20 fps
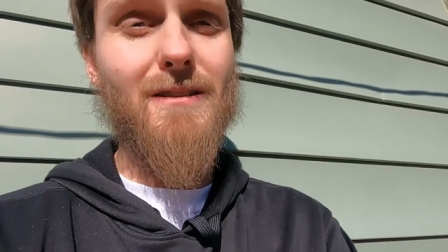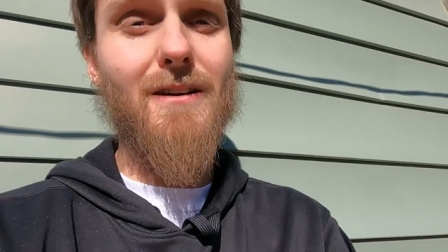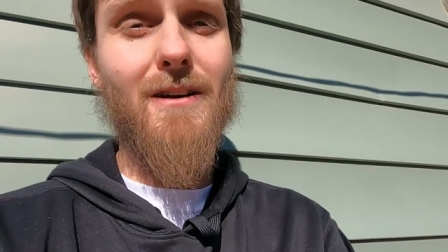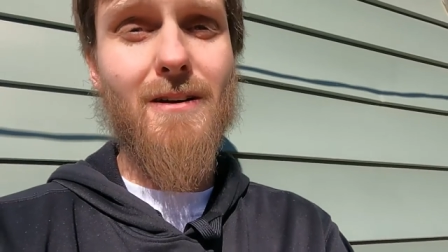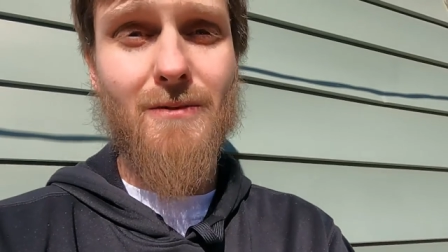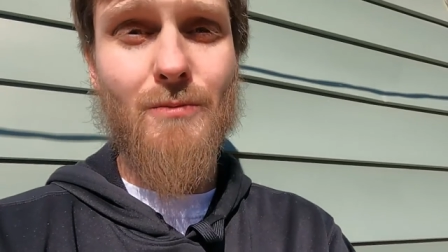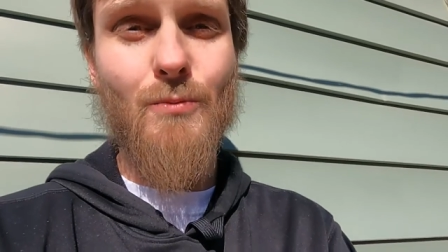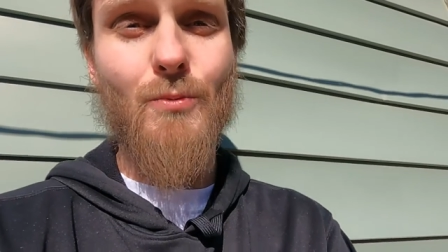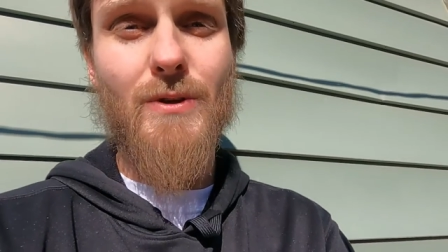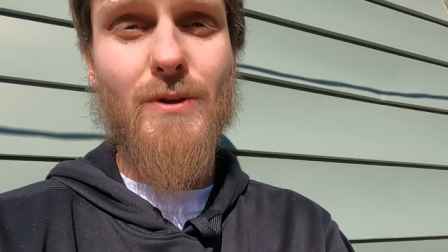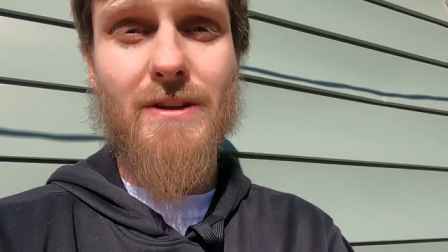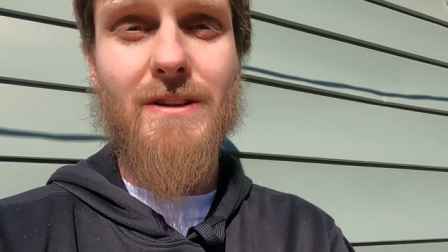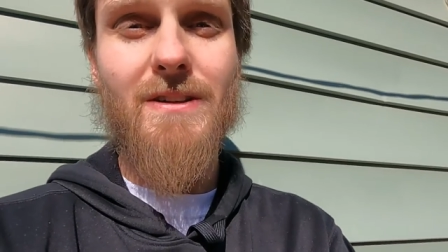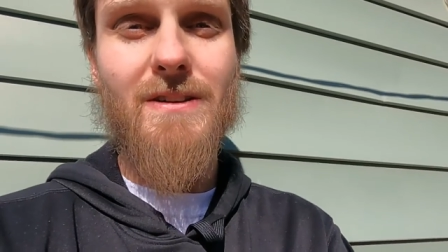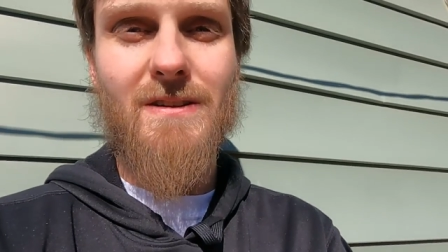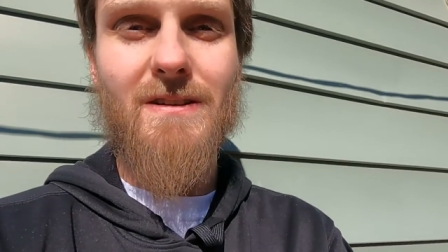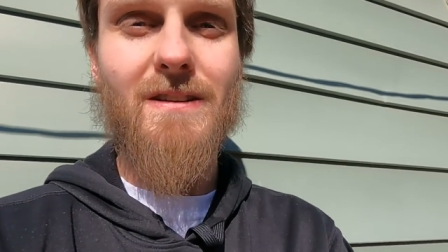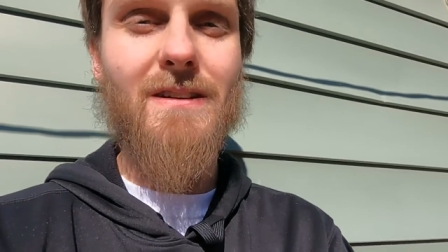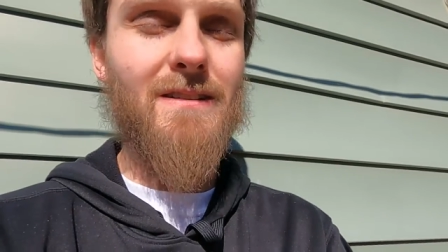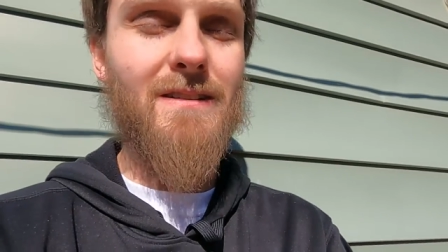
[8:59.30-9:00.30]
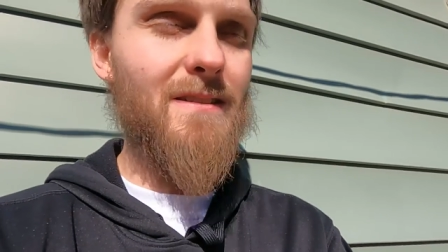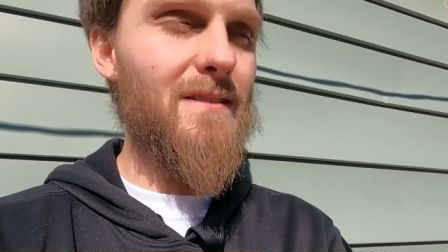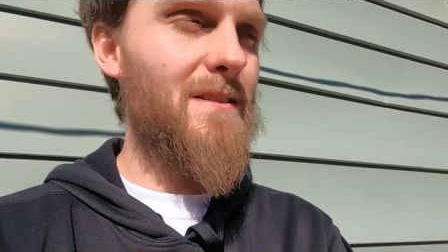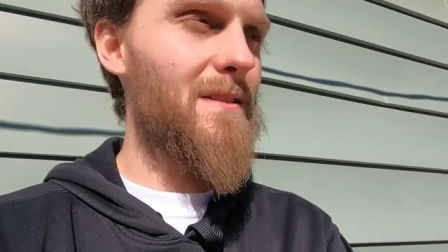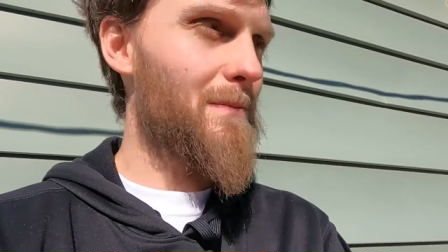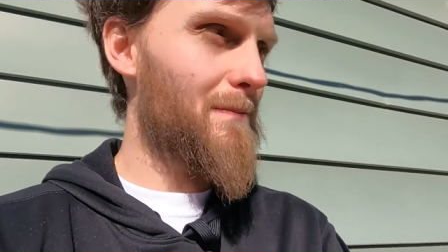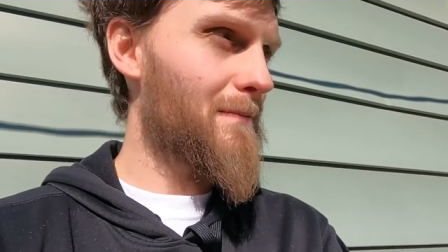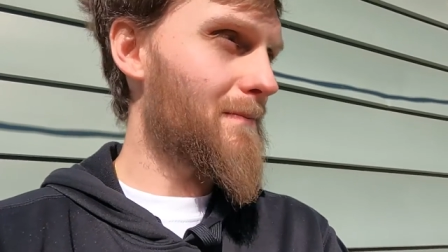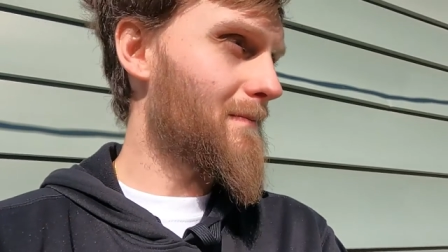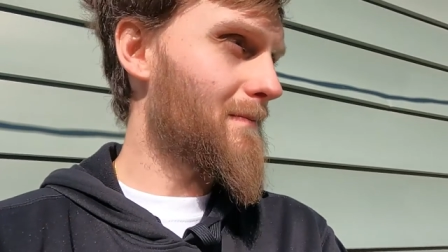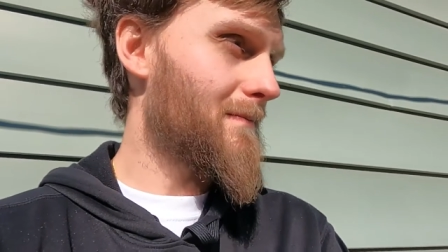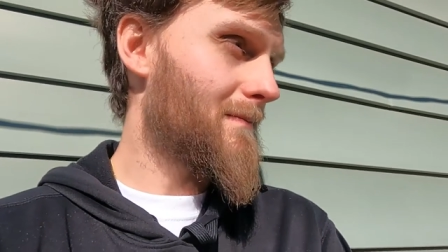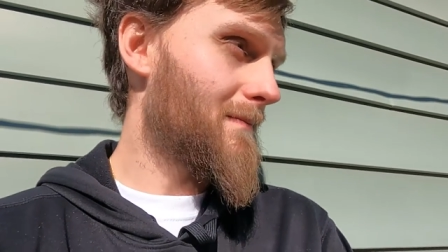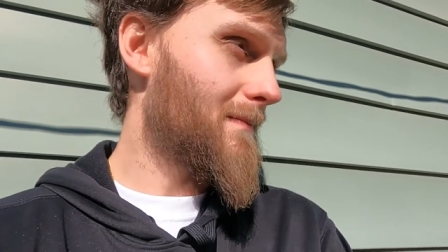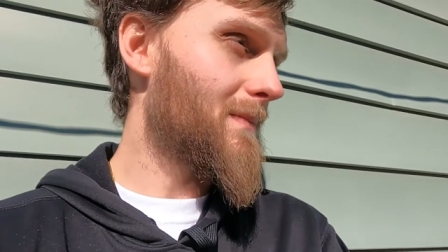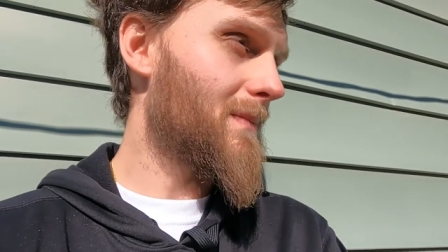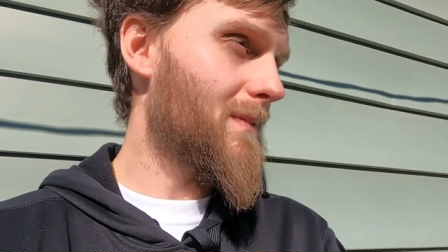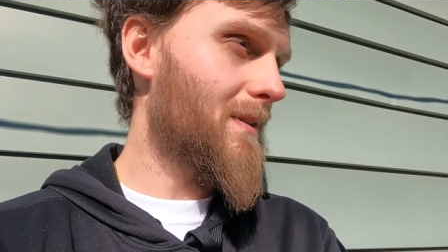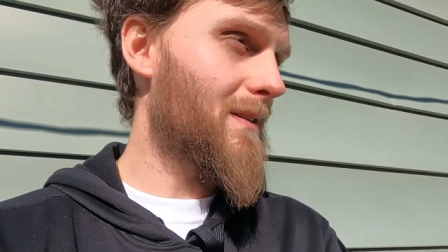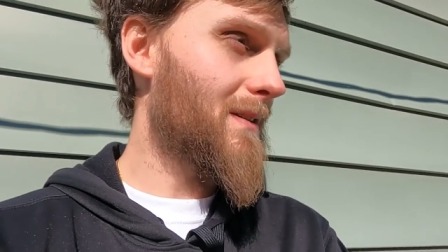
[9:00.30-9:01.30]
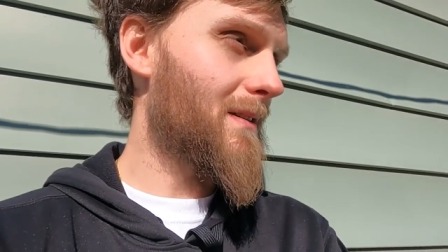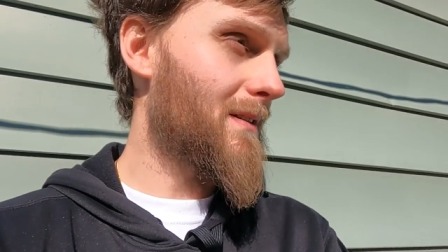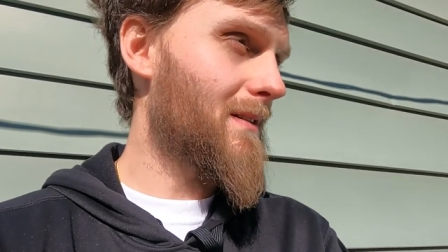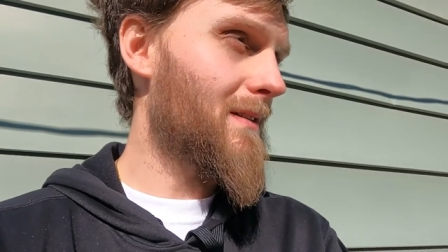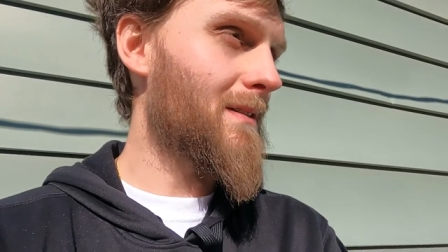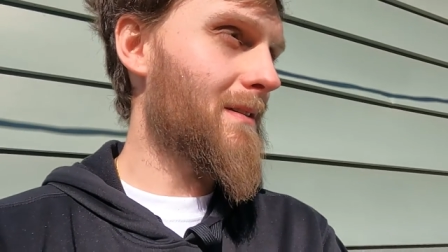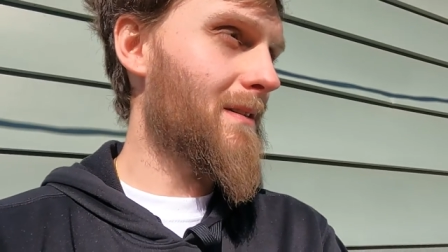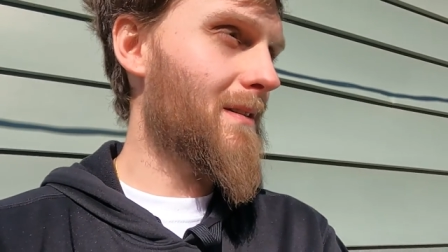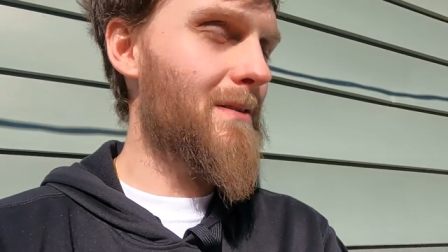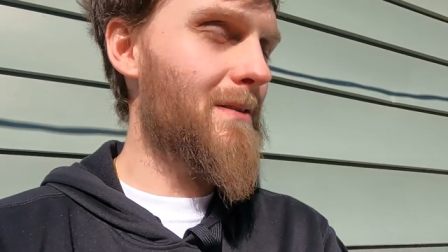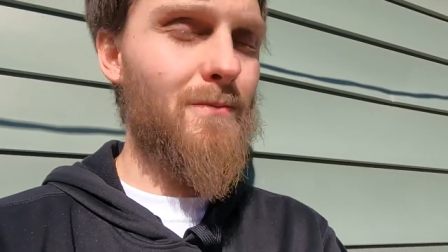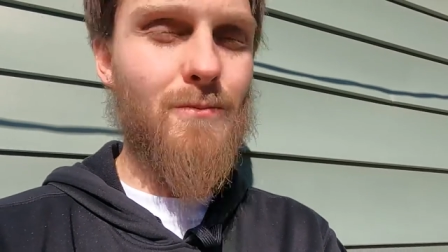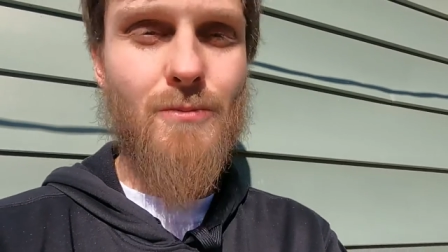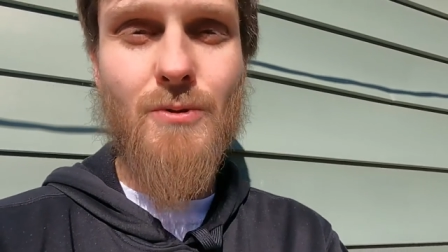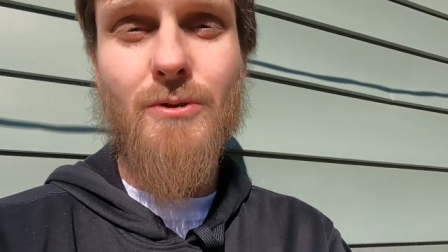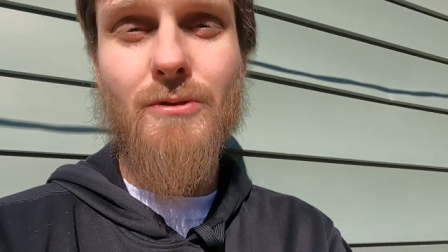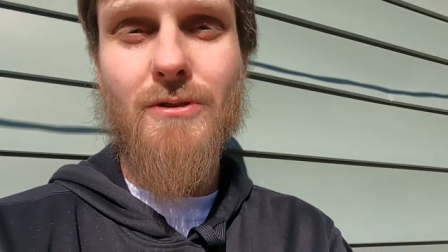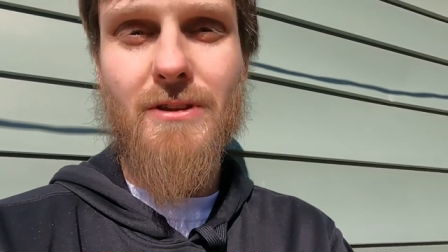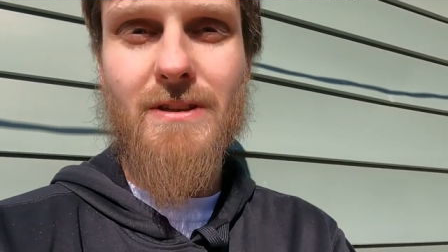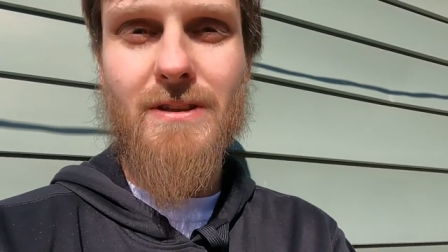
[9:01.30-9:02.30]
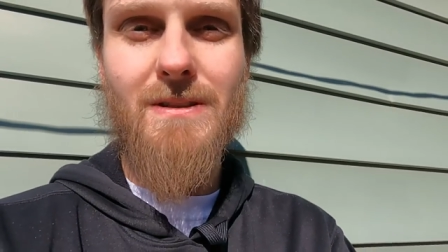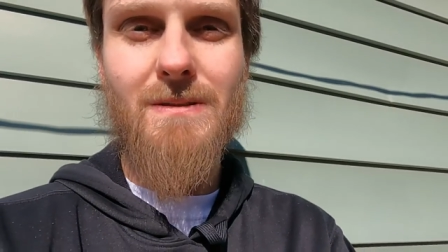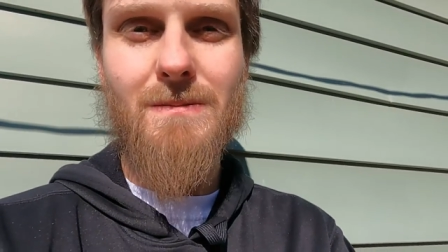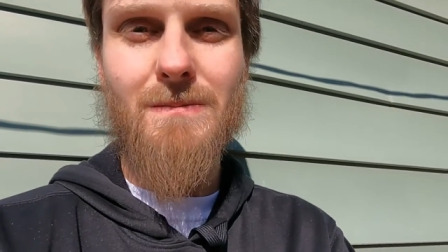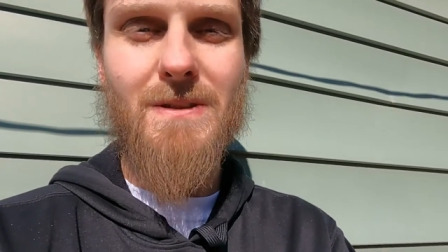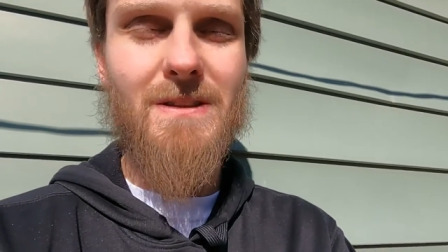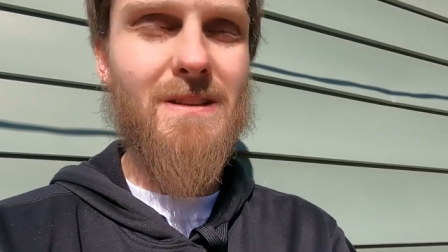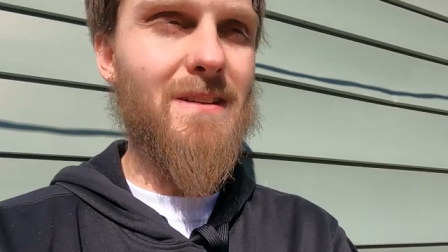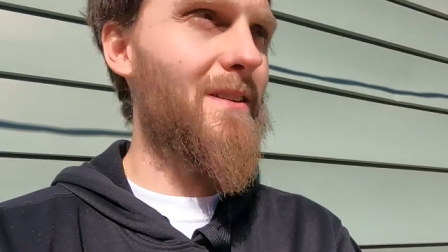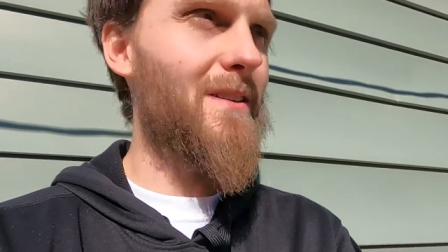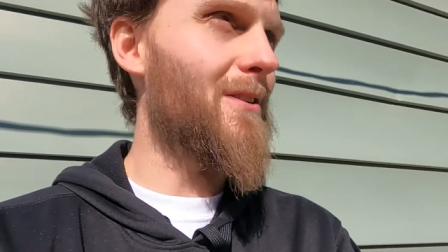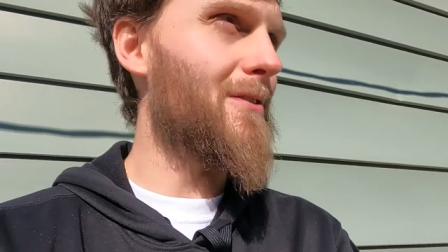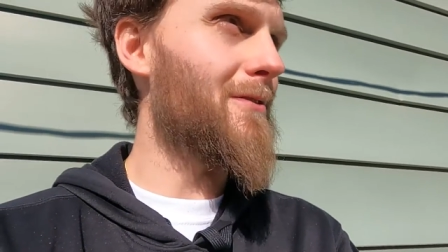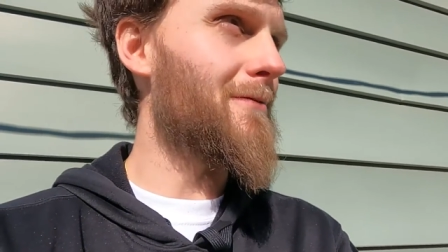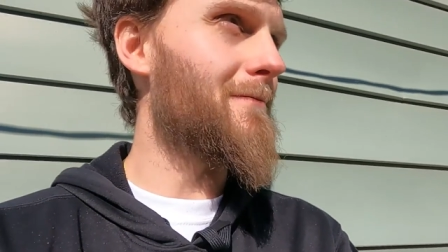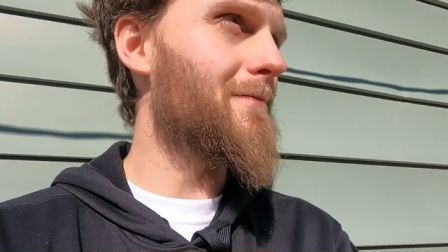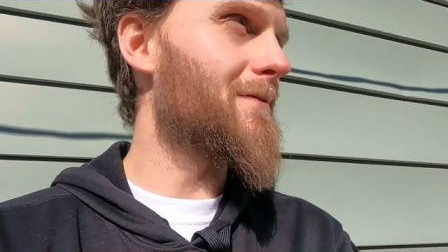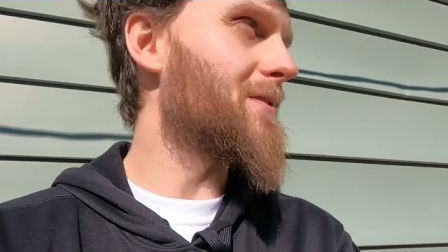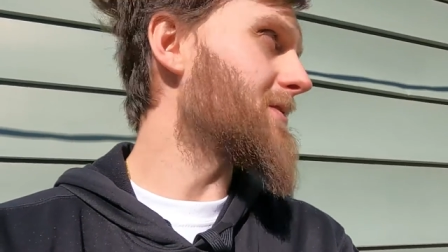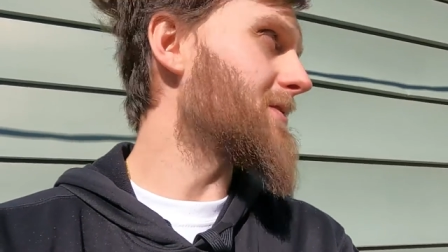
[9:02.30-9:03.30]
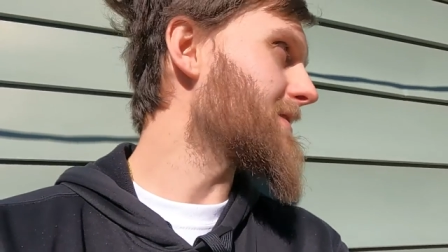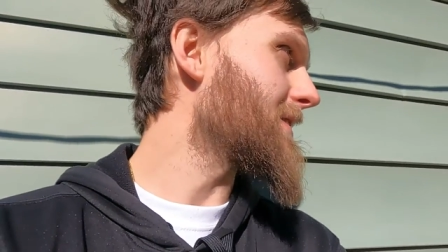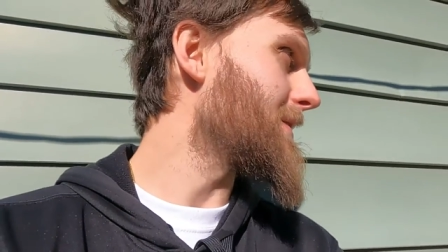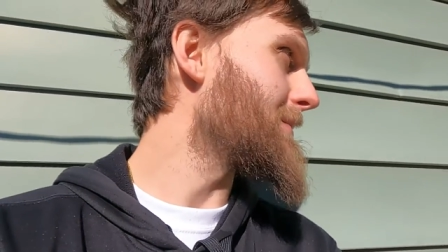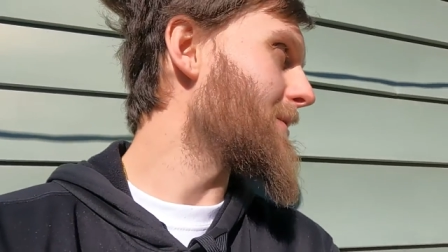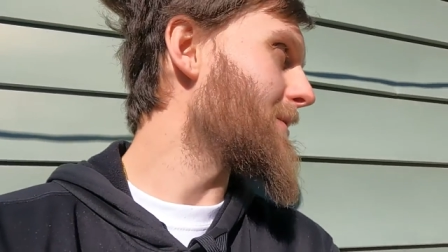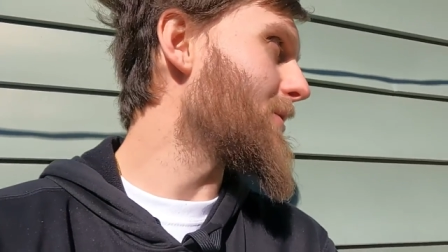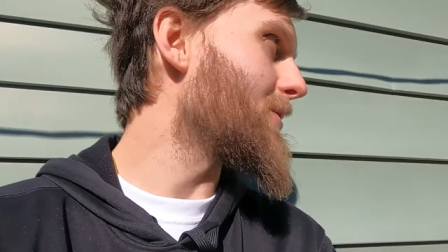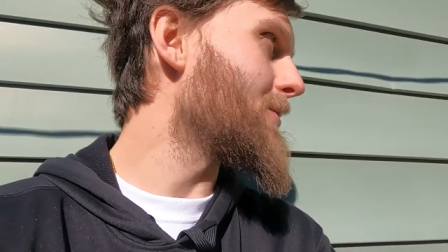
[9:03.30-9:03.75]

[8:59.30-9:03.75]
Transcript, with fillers: on weekends like this it, it really hits me of just coming